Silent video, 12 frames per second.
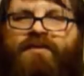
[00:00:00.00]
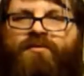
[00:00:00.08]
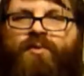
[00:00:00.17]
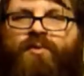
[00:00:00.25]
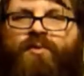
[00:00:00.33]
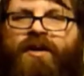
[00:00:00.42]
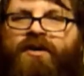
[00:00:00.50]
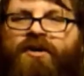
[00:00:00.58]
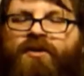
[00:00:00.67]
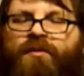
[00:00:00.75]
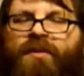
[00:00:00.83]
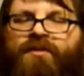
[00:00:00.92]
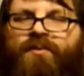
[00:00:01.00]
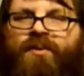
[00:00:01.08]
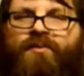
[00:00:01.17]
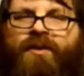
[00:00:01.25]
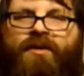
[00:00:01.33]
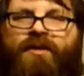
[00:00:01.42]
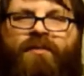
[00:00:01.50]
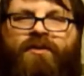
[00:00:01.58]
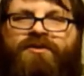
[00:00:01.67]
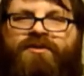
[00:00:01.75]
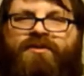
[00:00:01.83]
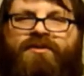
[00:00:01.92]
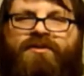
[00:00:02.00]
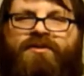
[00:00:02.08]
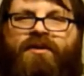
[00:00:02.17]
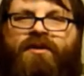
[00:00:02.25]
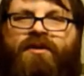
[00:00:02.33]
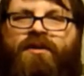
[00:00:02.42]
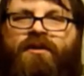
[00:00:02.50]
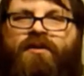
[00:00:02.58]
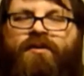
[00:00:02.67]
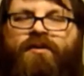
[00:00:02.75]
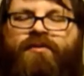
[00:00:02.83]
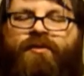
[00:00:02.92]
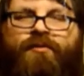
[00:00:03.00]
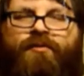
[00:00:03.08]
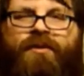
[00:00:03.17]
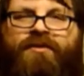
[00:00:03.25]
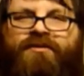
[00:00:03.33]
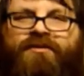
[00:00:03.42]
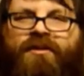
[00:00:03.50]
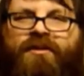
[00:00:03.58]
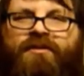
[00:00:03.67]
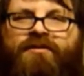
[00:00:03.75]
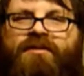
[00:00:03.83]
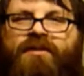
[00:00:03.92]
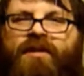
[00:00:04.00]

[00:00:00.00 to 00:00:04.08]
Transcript: in real humans with real emotions going through real struggles.